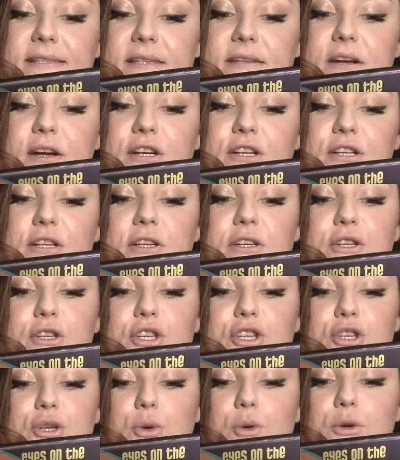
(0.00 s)
that are
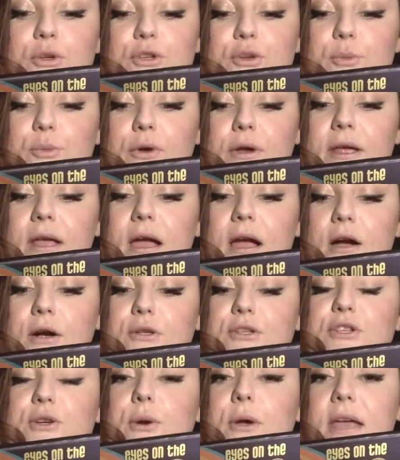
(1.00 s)
sure to bring
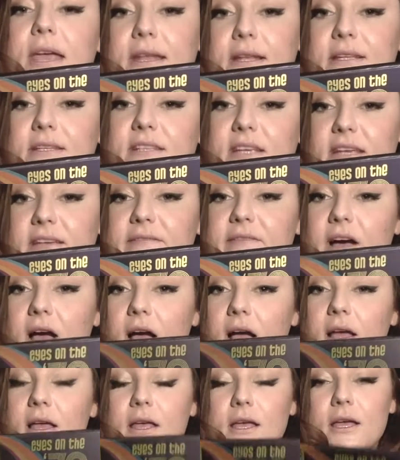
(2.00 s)
out your inner diva.